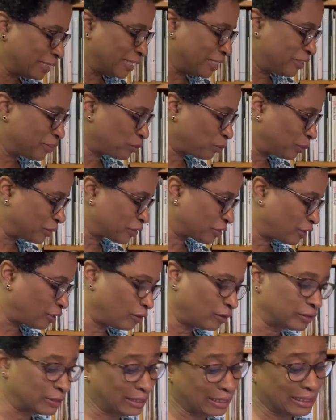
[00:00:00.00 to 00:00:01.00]
is what's
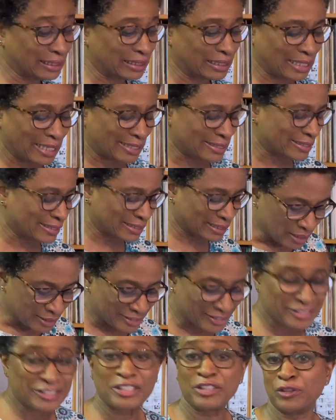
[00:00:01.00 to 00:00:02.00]
called a classic
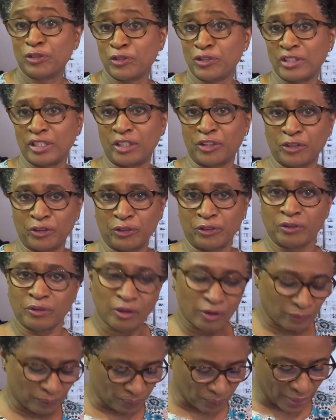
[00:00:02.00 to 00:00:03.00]
seersucker.
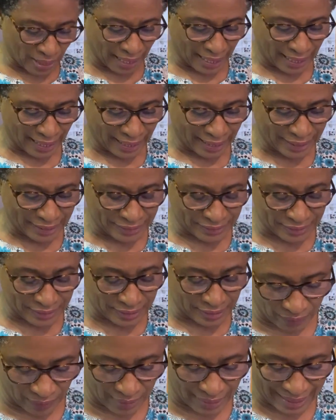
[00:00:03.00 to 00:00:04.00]
And
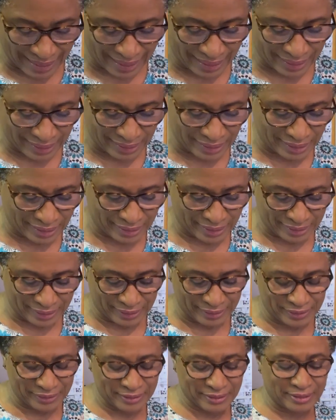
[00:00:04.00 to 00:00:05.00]
that
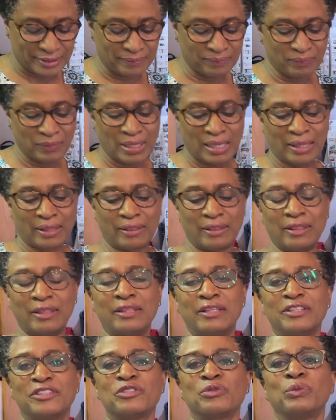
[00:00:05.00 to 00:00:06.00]
is
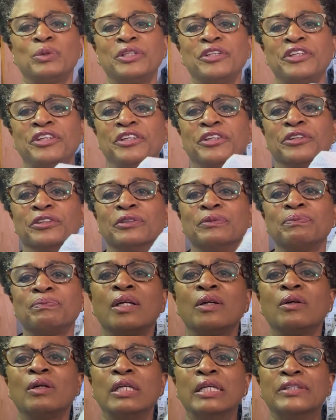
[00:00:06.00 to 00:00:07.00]
this one here.
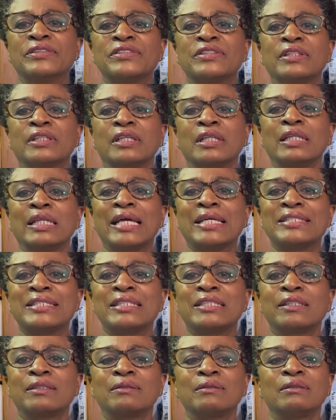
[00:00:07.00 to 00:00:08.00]
It's the
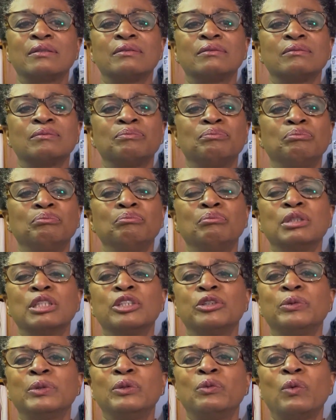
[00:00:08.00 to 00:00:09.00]
classic
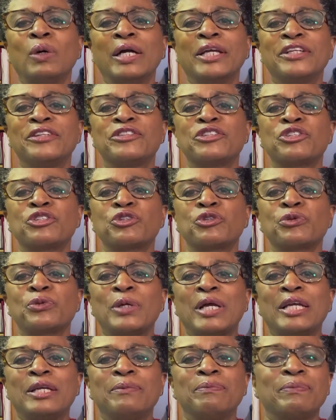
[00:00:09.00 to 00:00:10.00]
blue and white
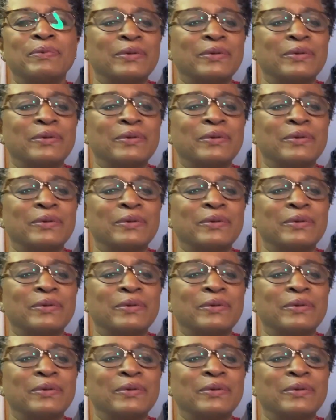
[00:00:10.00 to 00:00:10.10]
stripe